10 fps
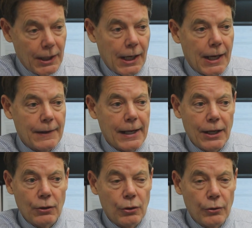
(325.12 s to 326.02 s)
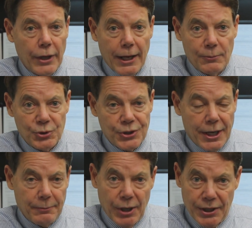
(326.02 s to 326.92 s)
and they include animals
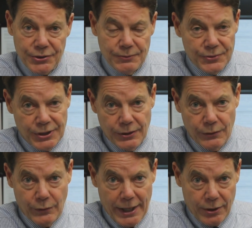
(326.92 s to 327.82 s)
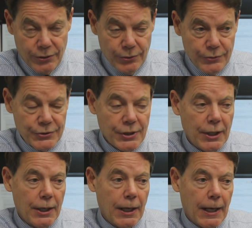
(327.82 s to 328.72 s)
like possums and raccoons,
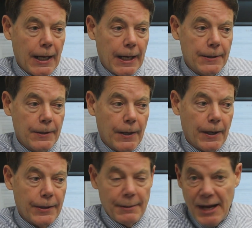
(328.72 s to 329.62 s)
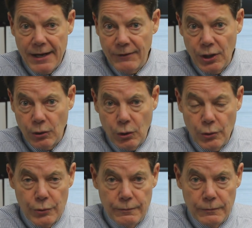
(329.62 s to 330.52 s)
and they may even
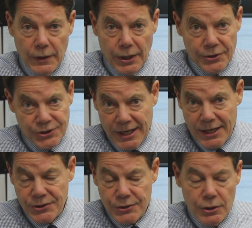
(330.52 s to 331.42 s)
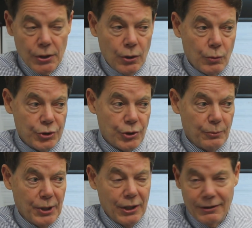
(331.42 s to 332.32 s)
include snakes, which
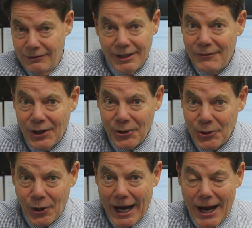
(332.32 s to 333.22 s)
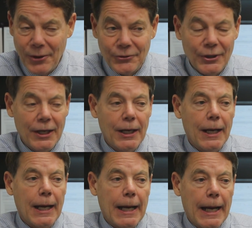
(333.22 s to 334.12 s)
could be living under your house,
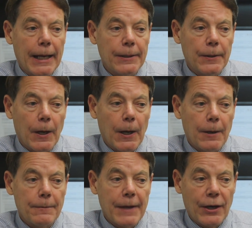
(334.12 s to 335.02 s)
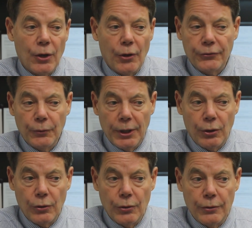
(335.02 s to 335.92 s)
and they could also
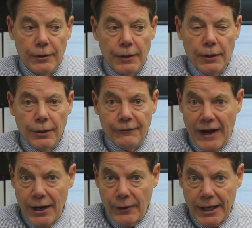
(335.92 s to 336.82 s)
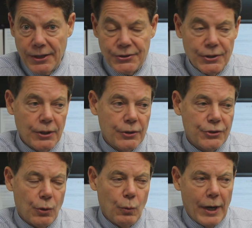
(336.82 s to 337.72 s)
include fire ants.
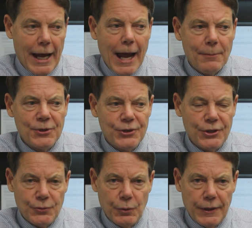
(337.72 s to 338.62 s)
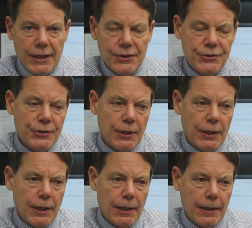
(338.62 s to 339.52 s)
So what happens is when
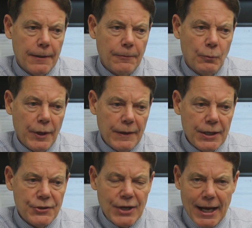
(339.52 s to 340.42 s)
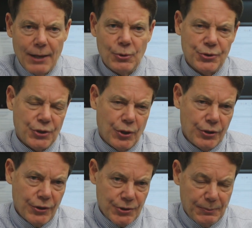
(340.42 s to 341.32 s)
these animals are
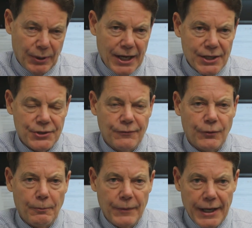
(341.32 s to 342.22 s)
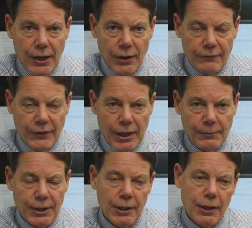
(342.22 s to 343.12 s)
displaced from their
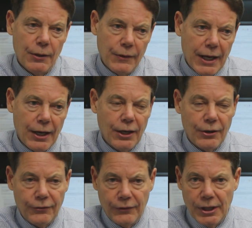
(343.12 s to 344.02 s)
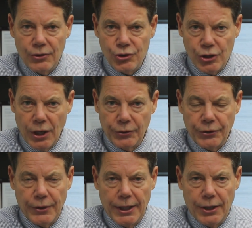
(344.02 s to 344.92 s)
environment, they're going to seek
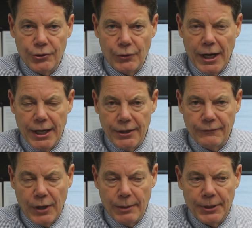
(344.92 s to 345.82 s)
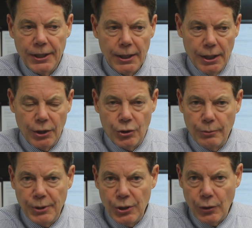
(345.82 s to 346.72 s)
shelter in a dried environment. It
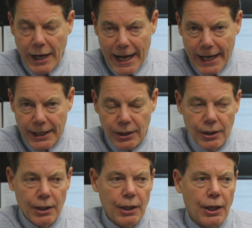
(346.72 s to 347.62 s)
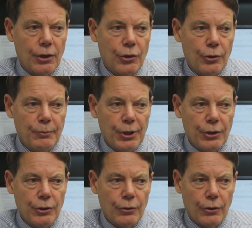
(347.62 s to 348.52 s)
could be your attic, it could be
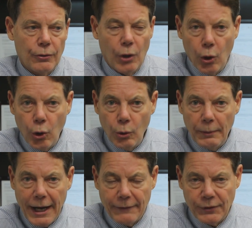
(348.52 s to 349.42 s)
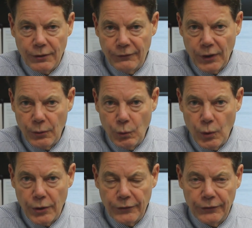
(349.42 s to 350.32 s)
your home after the
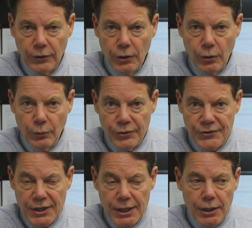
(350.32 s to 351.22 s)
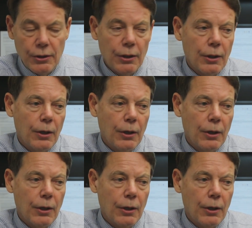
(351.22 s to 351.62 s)
floodwaters recede.